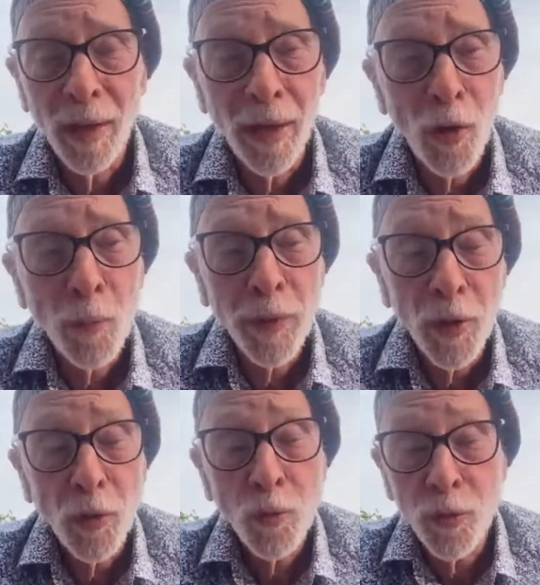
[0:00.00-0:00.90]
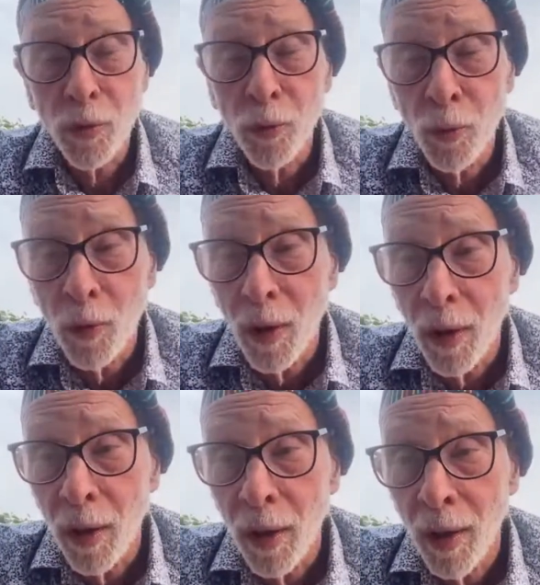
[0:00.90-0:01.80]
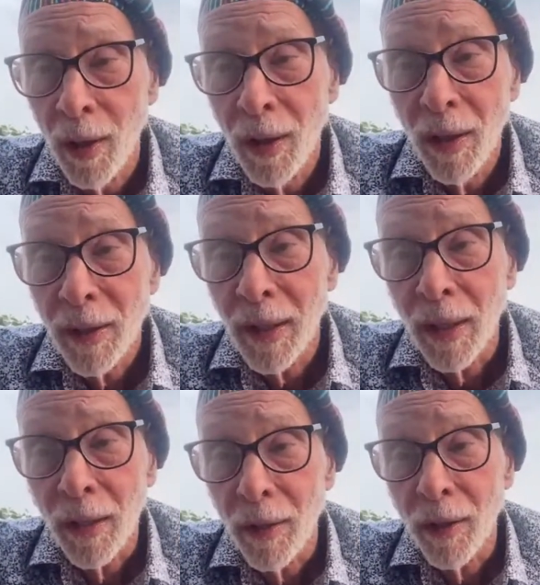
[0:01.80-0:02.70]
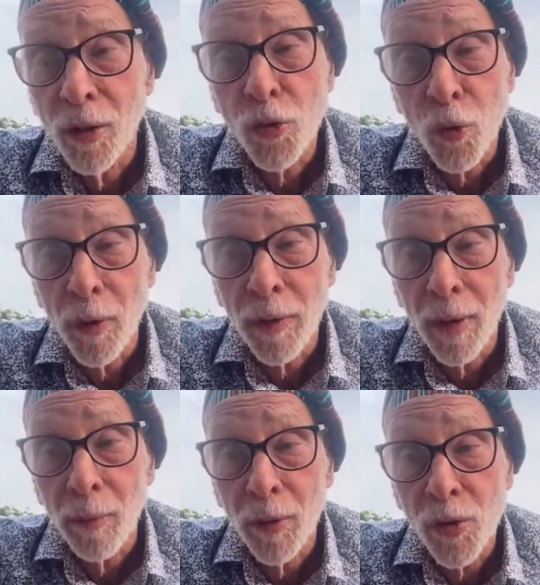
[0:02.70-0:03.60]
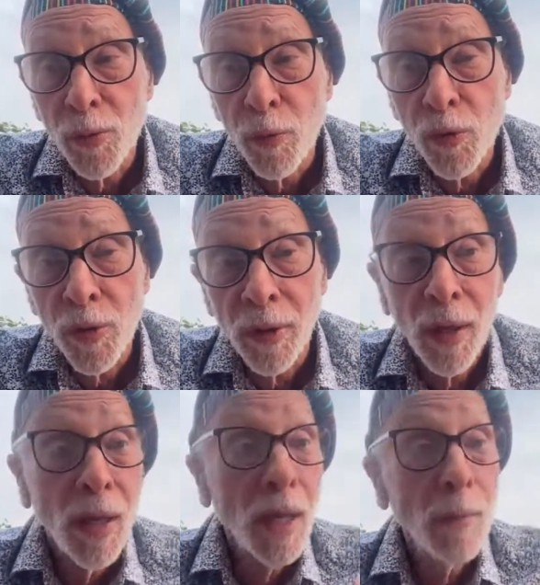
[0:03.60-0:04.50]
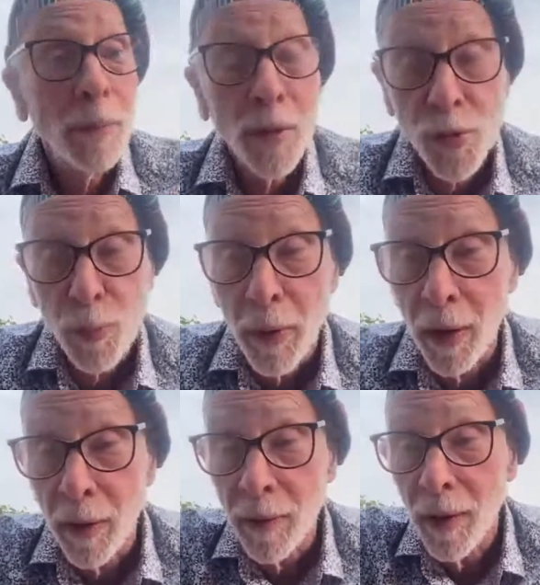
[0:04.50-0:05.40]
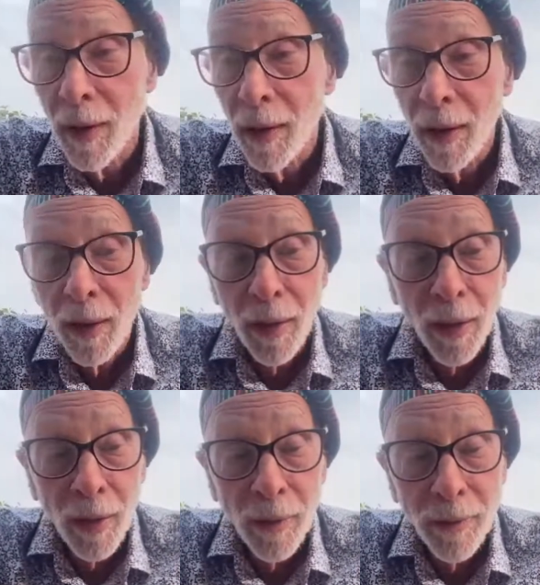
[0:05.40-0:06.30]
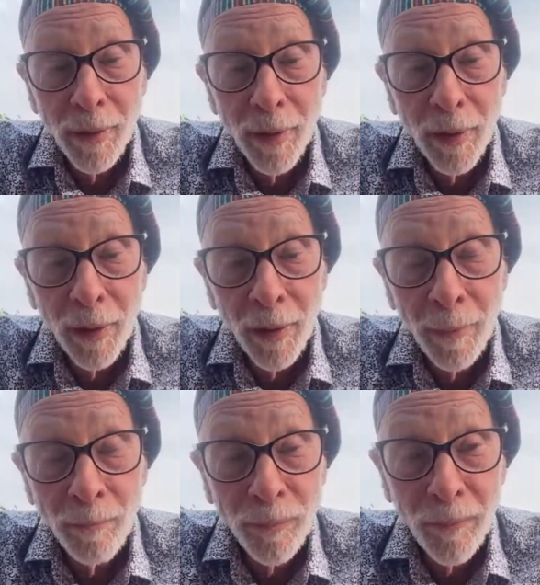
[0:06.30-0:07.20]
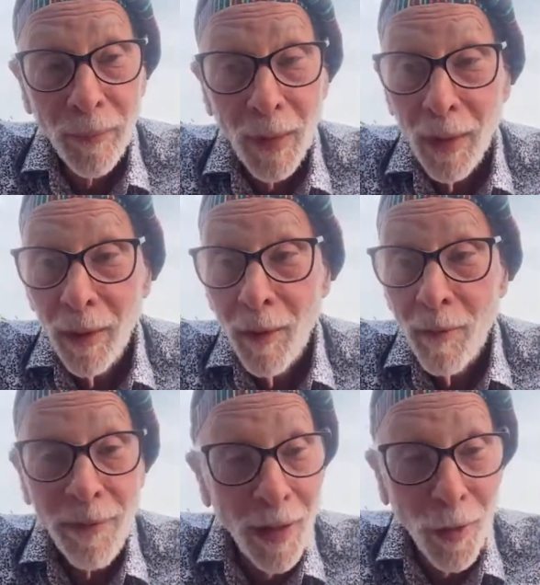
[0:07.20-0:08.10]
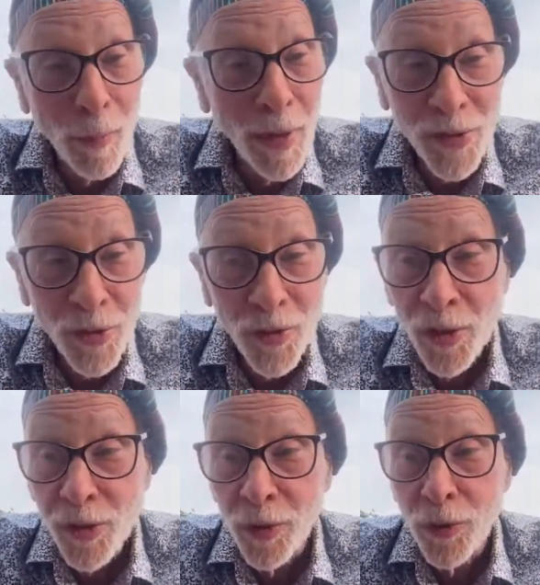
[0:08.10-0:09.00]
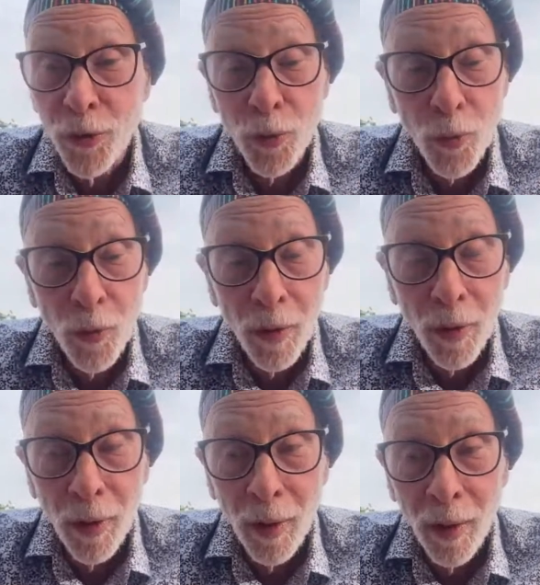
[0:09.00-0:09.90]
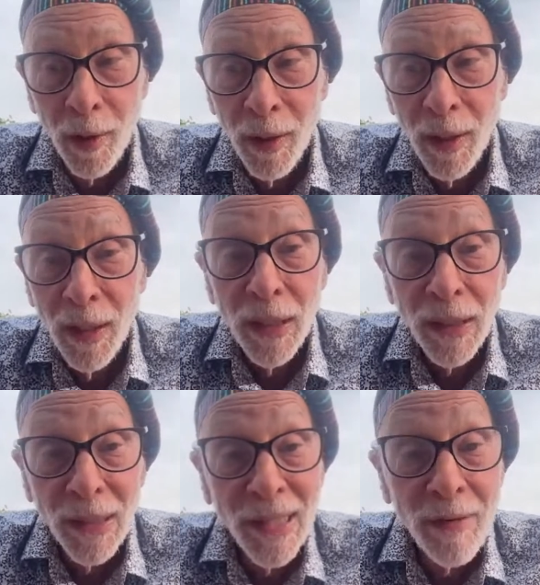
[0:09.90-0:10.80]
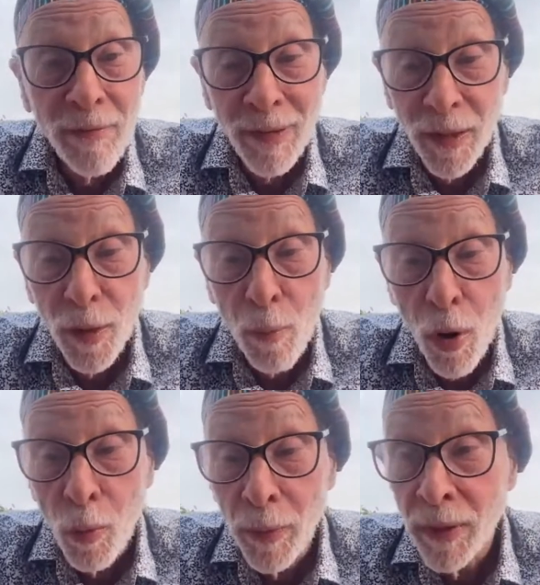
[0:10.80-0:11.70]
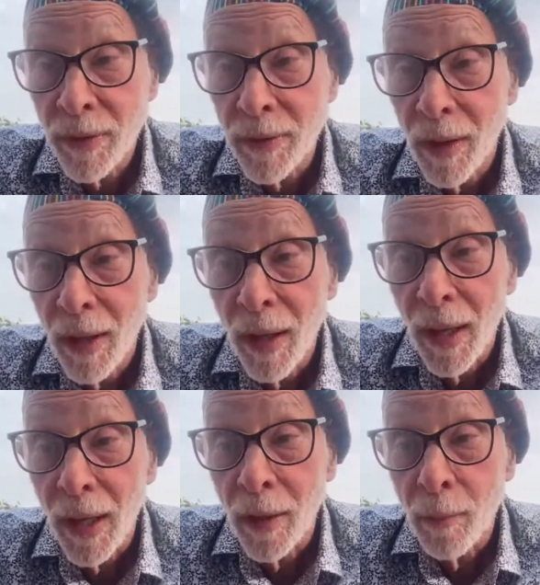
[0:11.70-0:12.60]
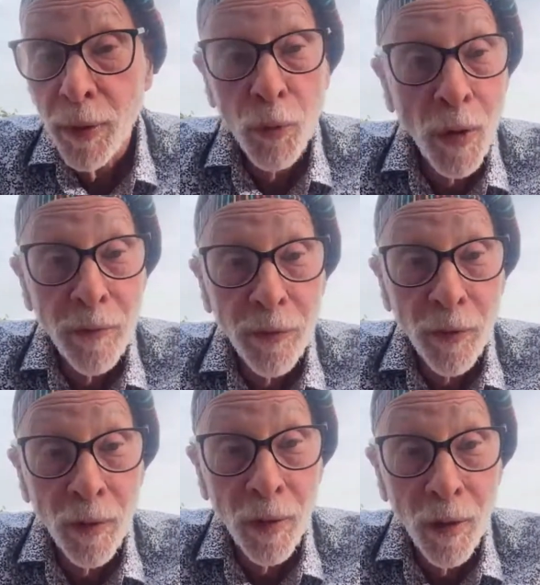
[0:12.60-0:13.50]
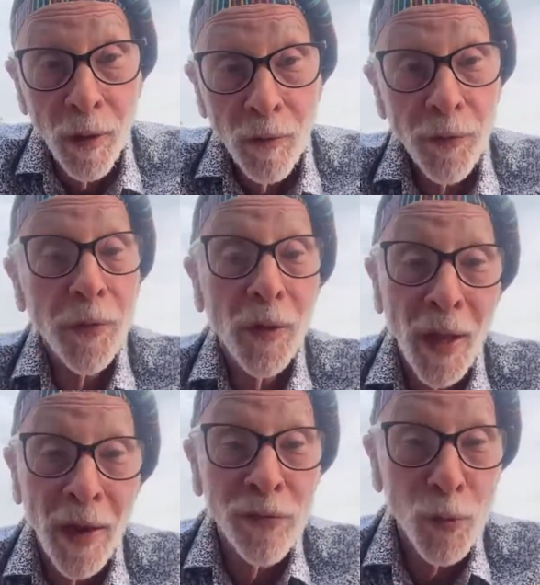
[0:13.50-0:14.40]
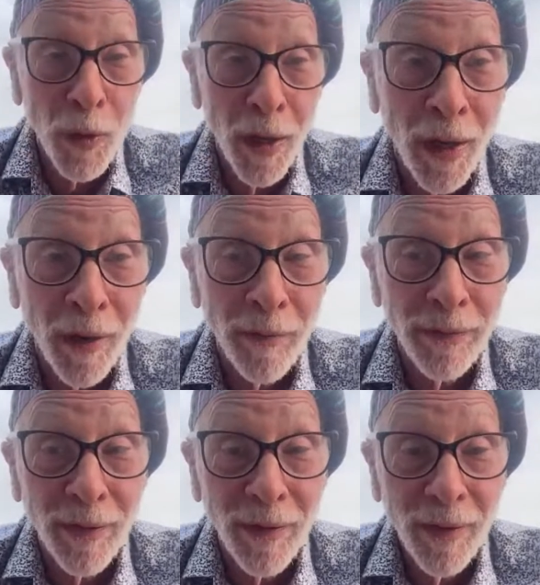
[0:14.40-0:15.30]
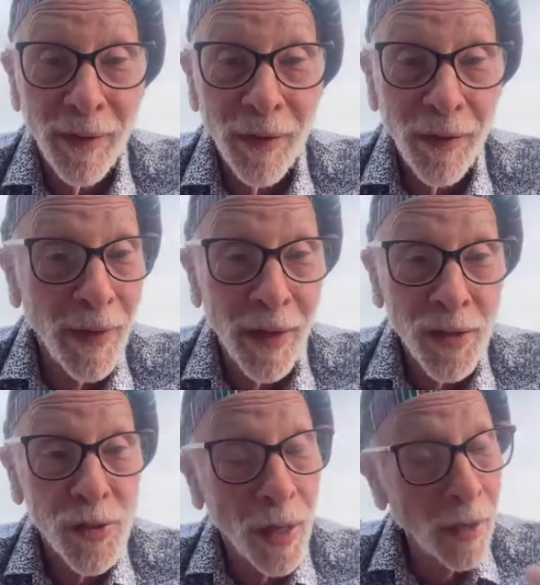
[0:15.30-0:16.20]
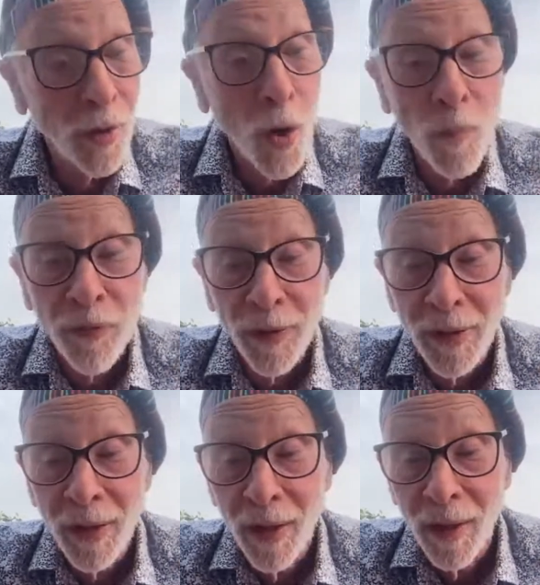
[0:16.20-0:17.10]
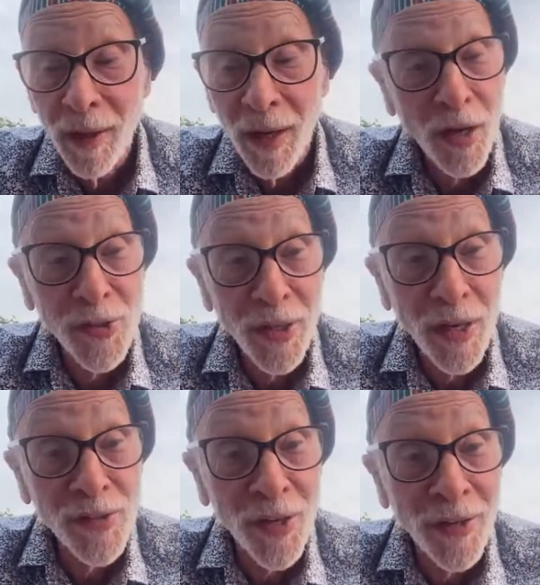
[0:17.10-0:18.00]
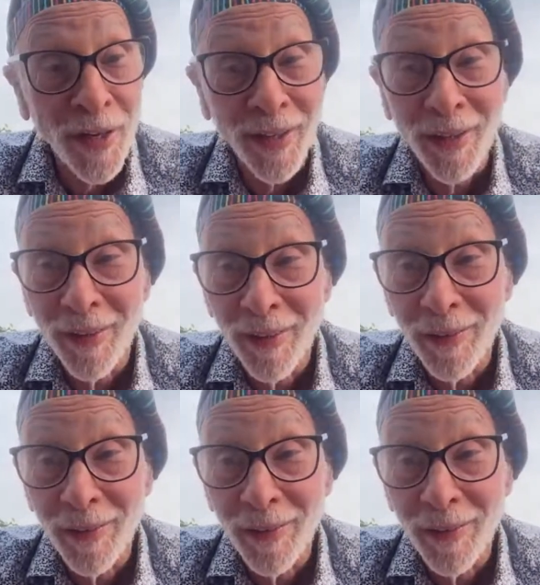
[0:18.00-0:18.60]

And I hope that you too can enjoy them in this music and be inspired and follow my suggestion to live in the moment and be grateful for the lives have. Thanks, and hopefully I'll see you on Sunday.